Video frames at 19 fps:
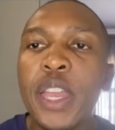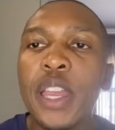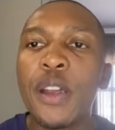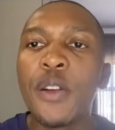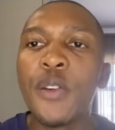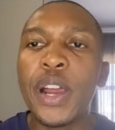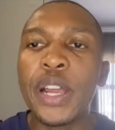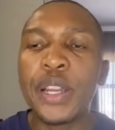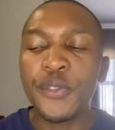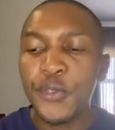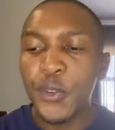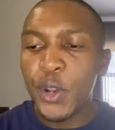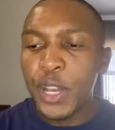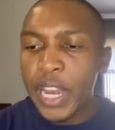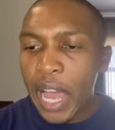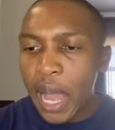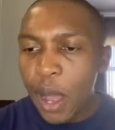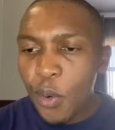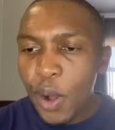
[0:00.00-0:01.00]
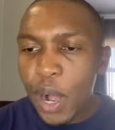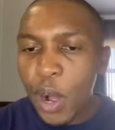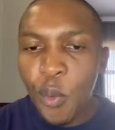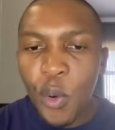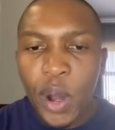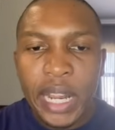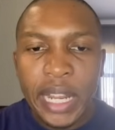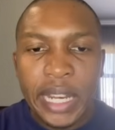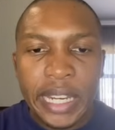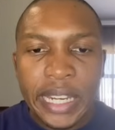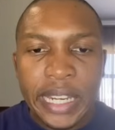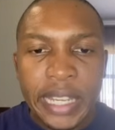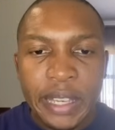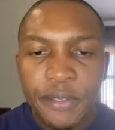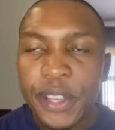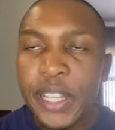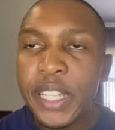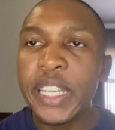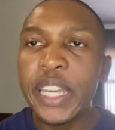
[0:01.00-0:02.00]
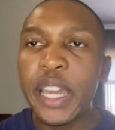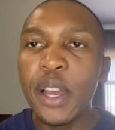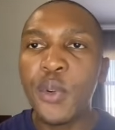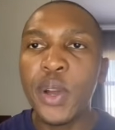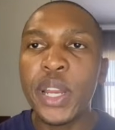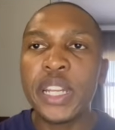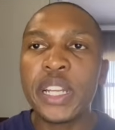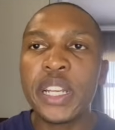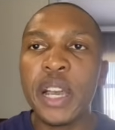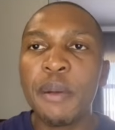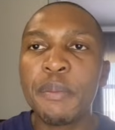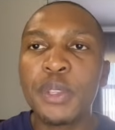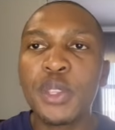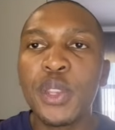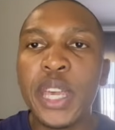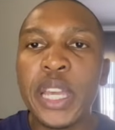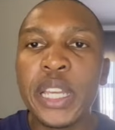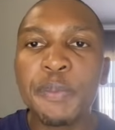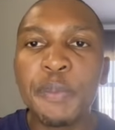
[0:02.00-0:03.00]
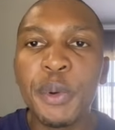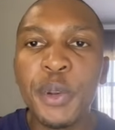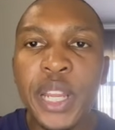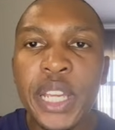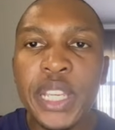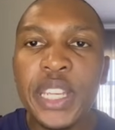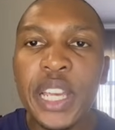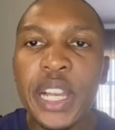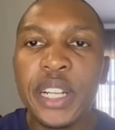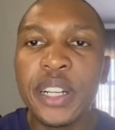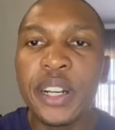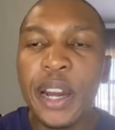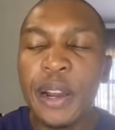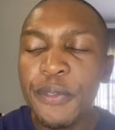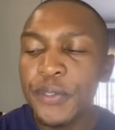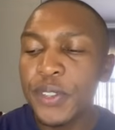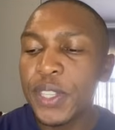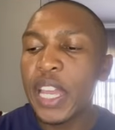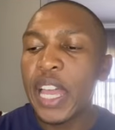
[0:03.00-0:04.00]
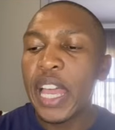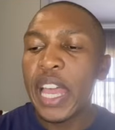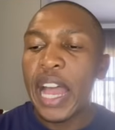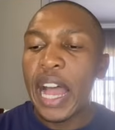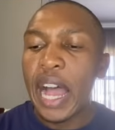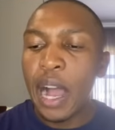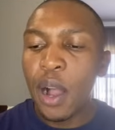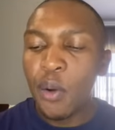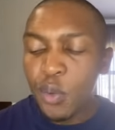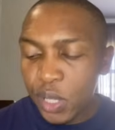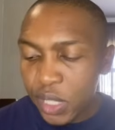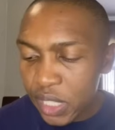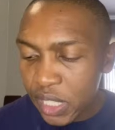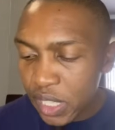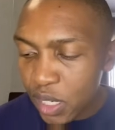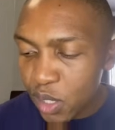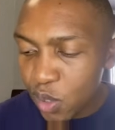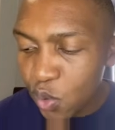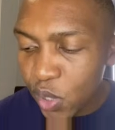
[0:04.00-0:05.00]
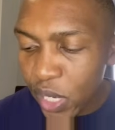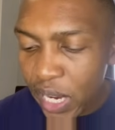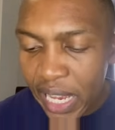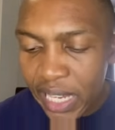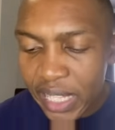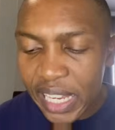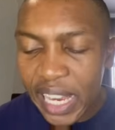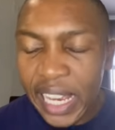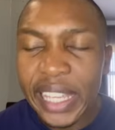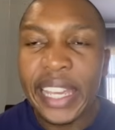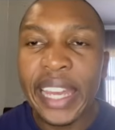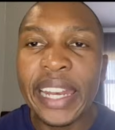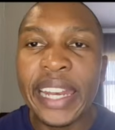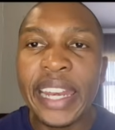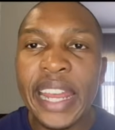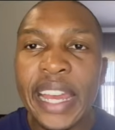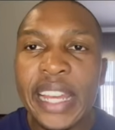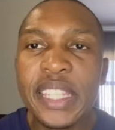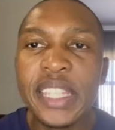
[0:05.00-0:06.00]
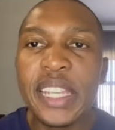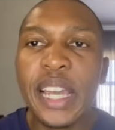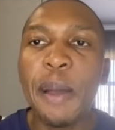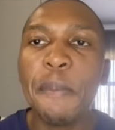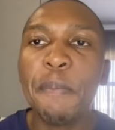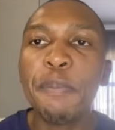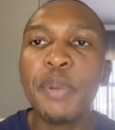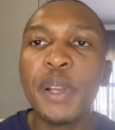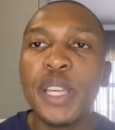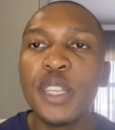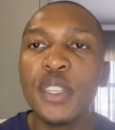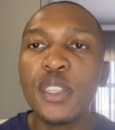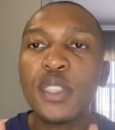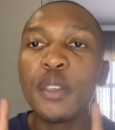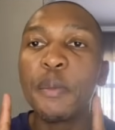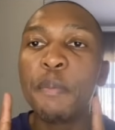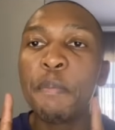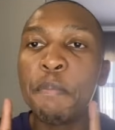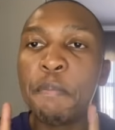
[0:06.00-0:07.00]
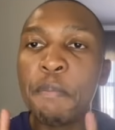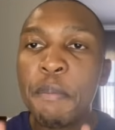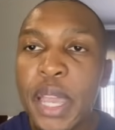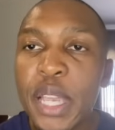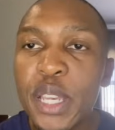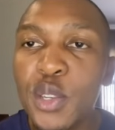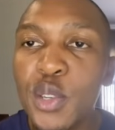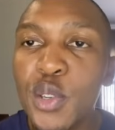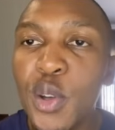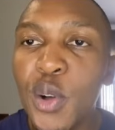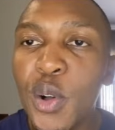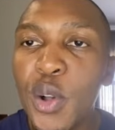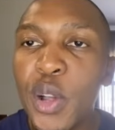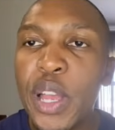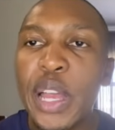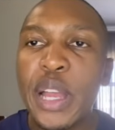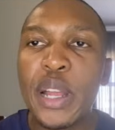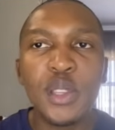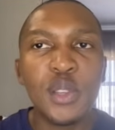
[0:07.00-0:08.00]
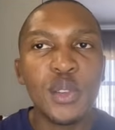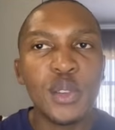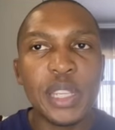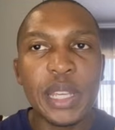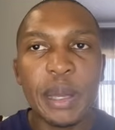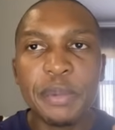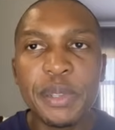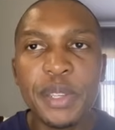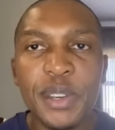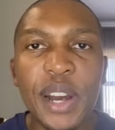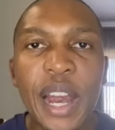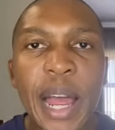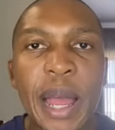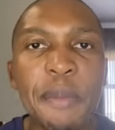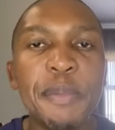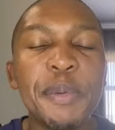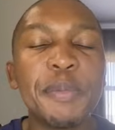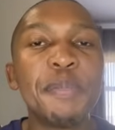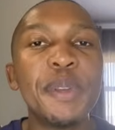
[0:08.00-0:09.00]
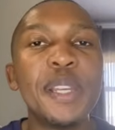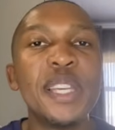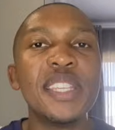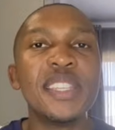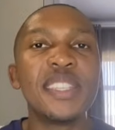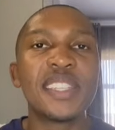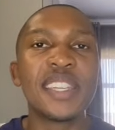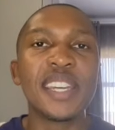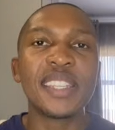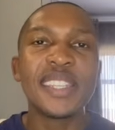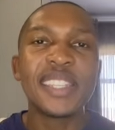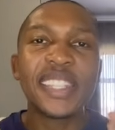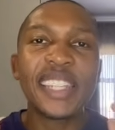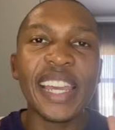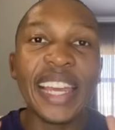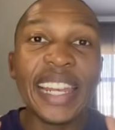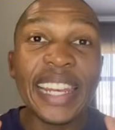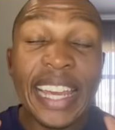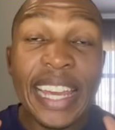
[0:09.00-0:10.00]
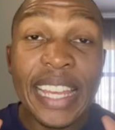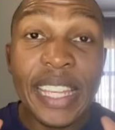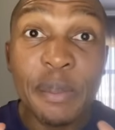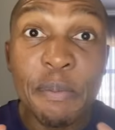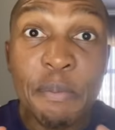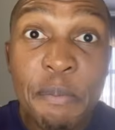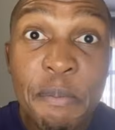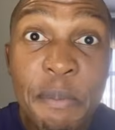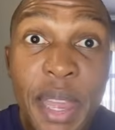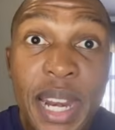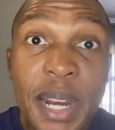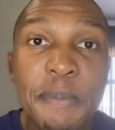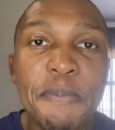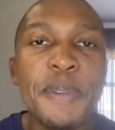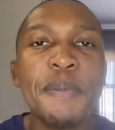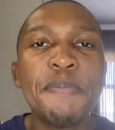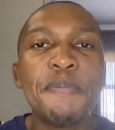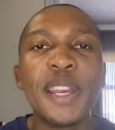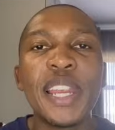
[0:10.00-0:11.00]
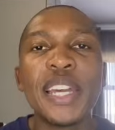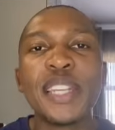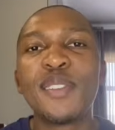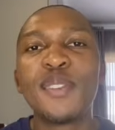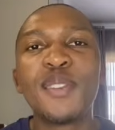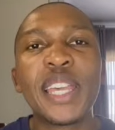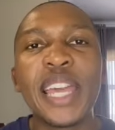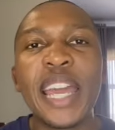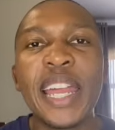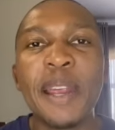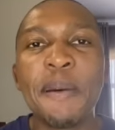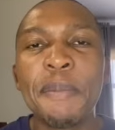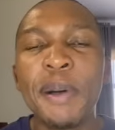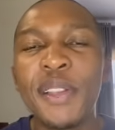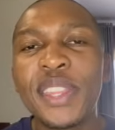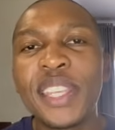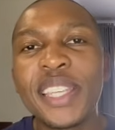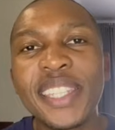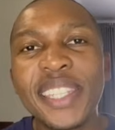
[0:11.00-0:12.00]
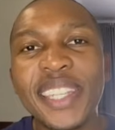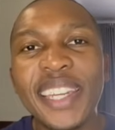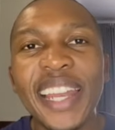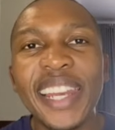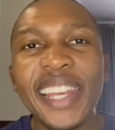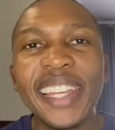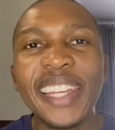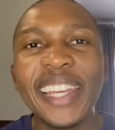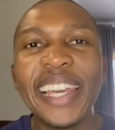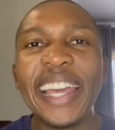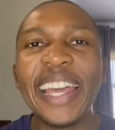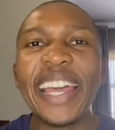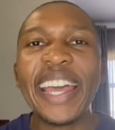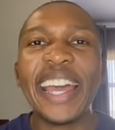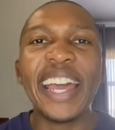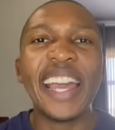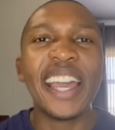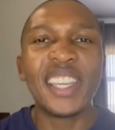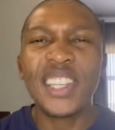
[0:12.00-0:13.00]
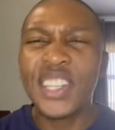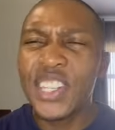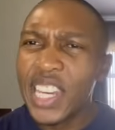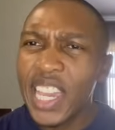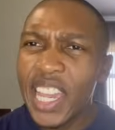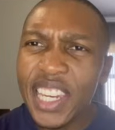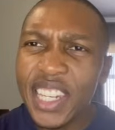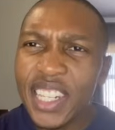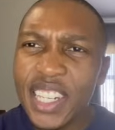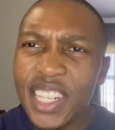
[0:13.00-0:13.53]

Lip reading: right, for now I want to leave it here when it comes to the exponential graphs. I will see you guys again next time. Please make sure to subscribe. Please just tell as many people as you can about this channel. Share.